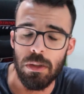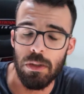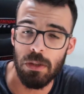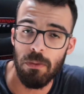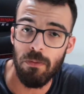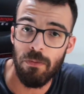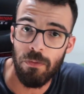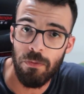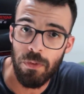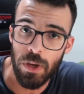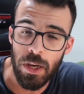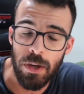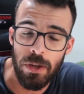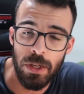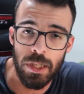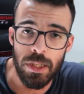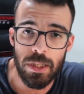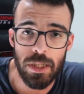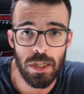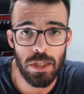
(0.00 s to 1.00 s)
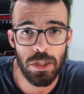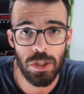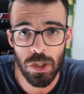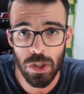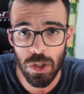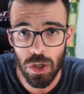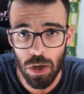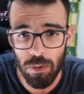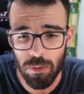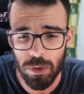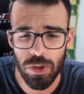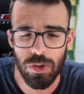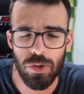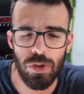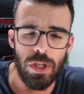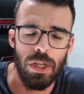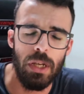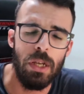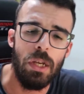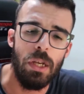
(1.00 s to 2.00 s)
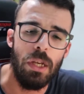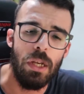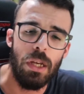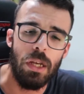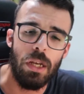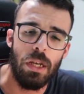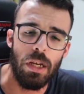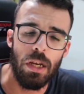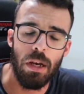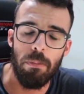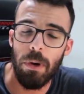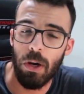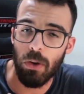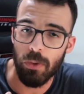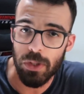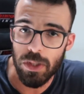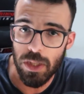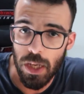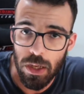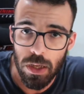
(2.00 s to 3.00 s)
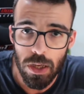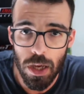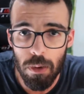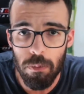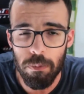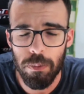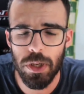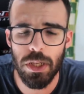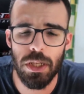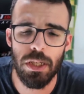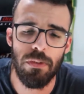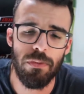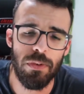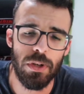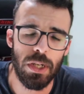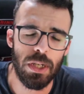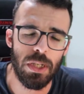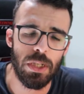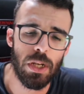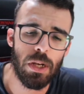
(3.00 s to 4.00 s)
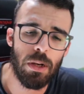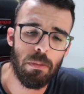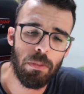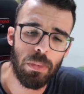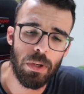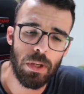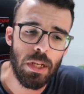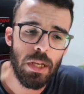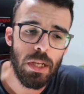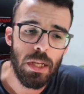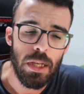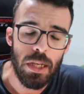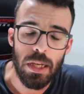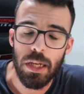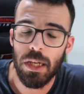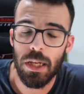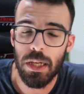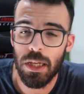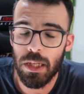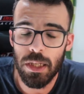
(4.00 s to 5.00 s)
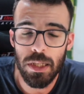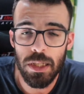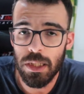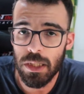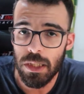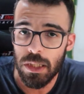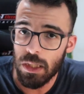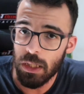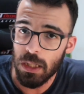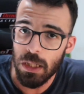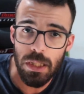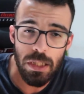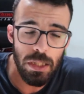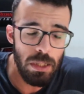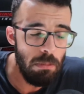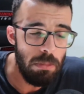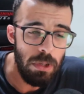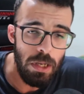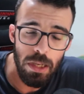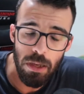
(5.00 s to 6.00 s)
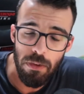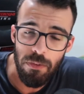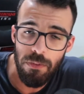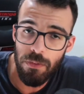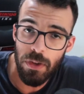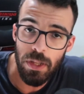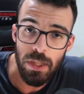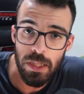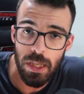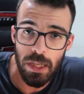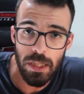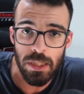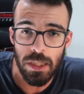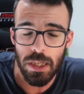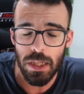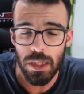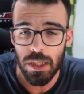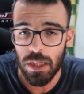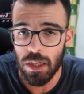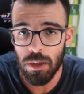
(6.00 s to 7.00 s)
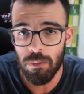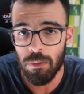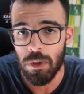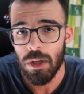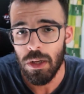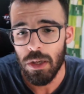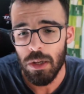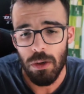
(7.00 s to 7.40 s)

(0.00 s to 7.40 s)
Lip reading: and some very intelligent commentary about tech companies, for example, and it's just simply a fantastic time.